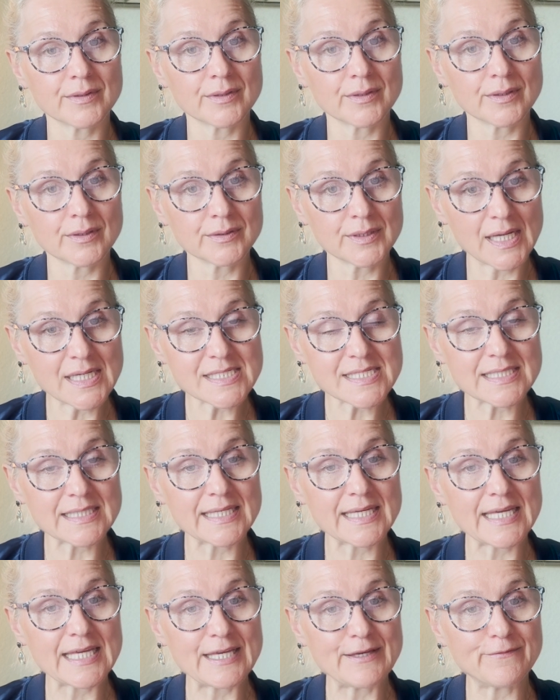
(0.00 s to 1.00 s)
lastly,
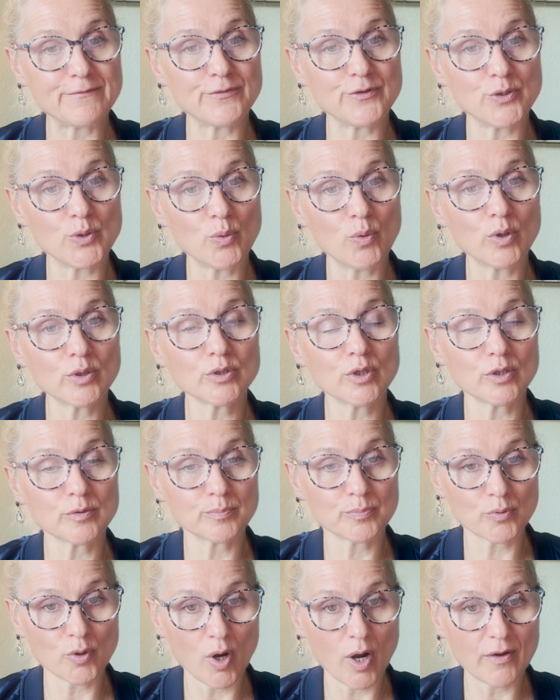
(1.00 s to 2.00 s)
if your
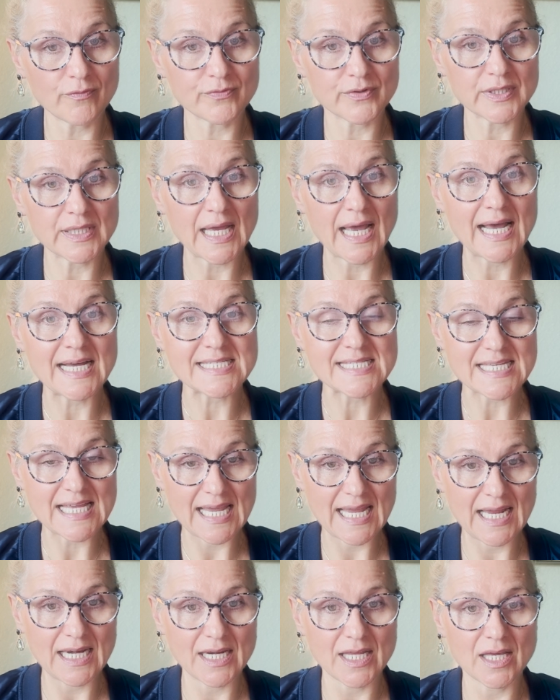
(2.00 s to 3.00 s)
nonprofit has
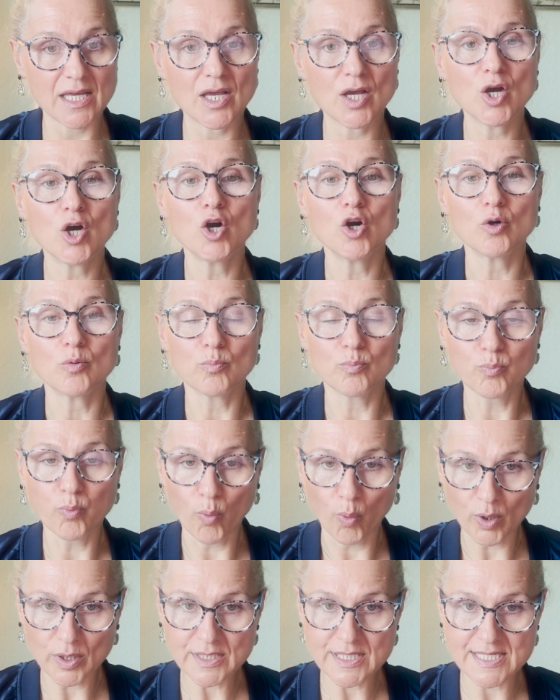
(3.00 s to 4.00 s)
any
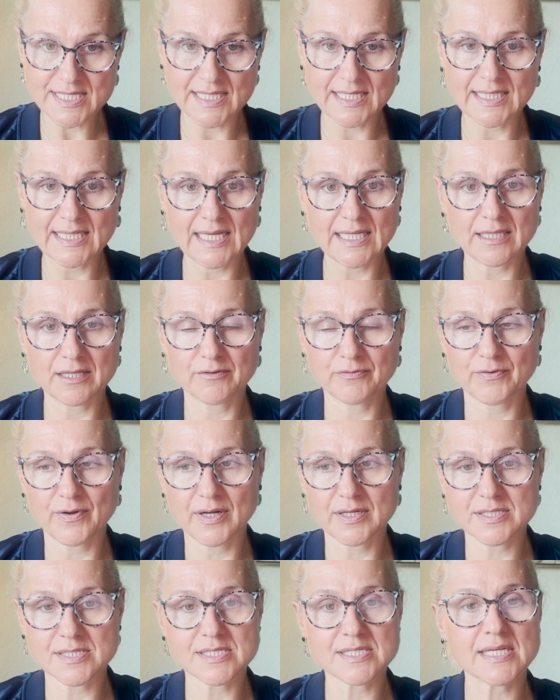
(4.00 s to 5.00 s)
board designated
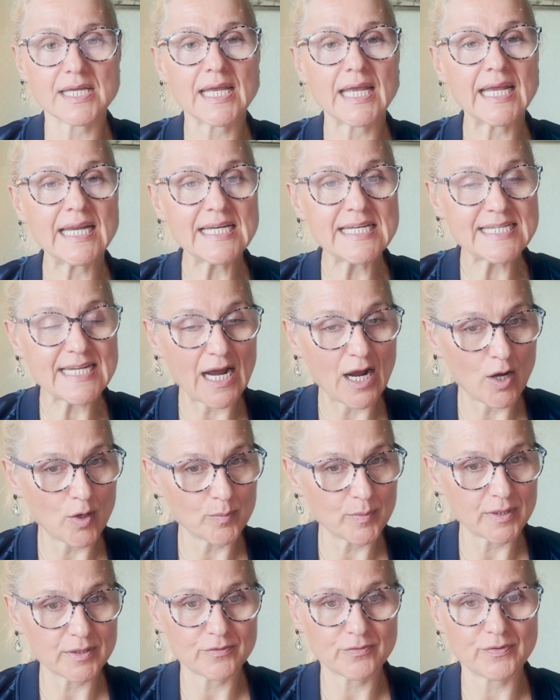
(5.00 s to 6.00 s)
funds,
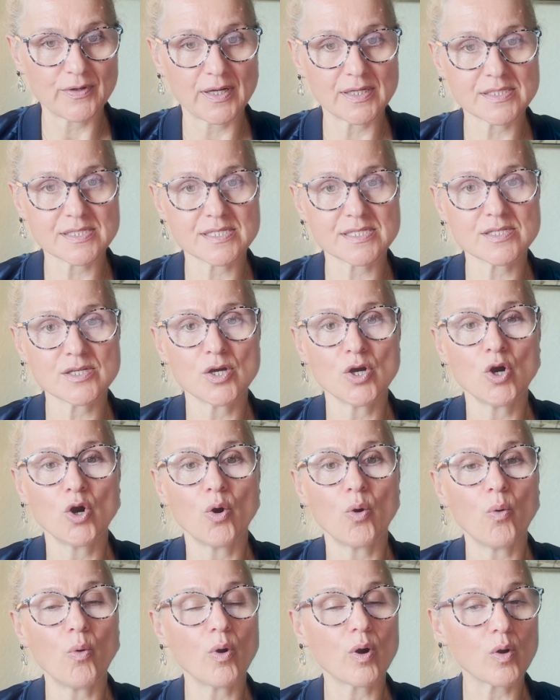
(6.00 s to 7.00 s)
endowment funds,
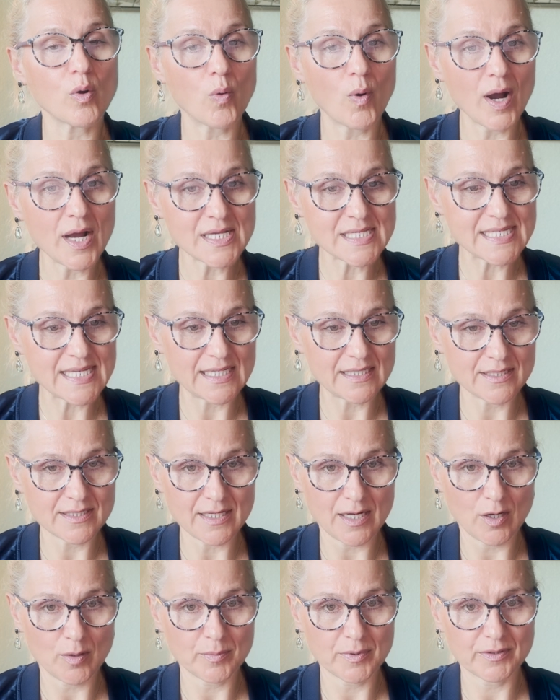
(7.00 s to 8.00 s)
or
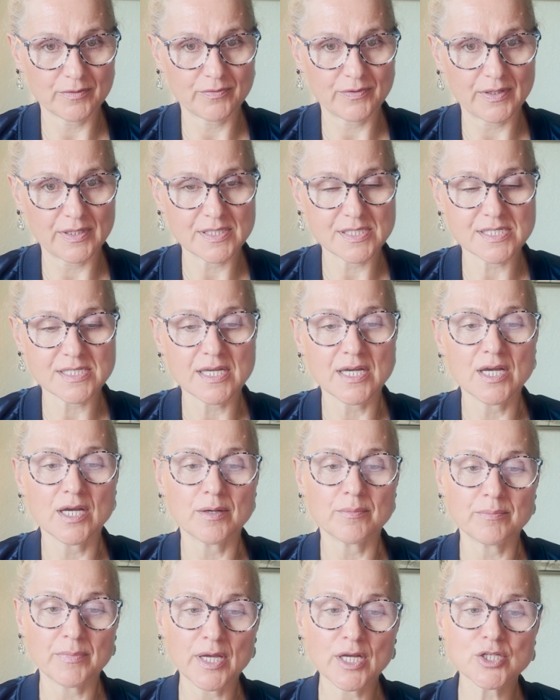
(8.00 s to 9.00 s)
quasi-endowment funds,
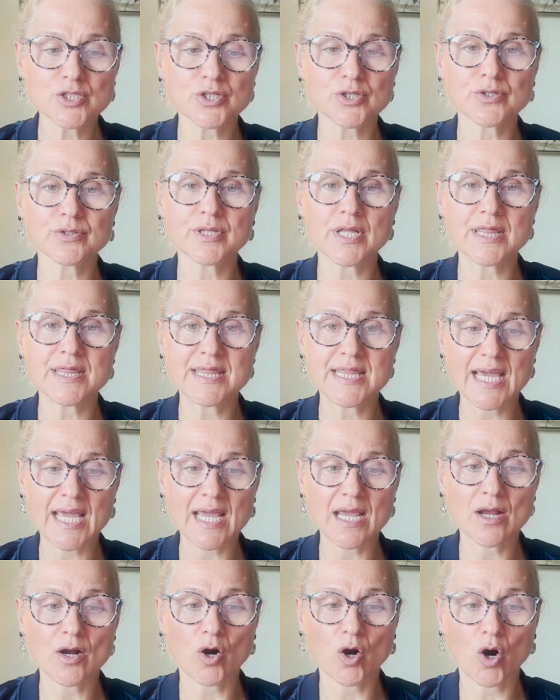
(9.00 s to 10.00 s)
make sure that
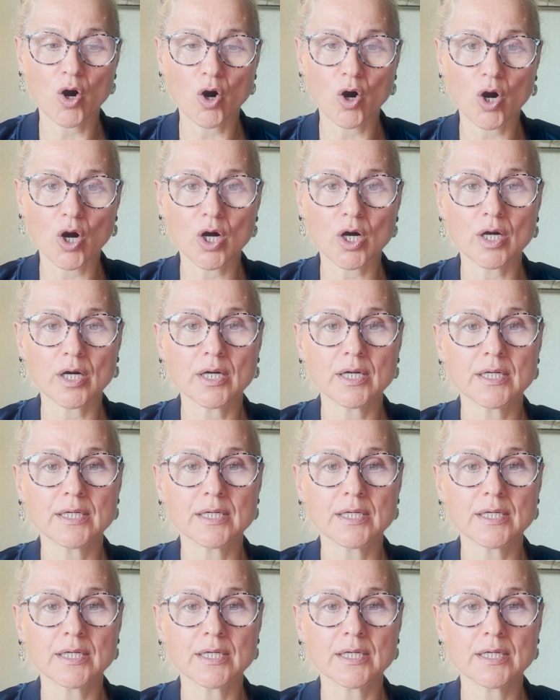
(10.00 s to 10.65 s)
they are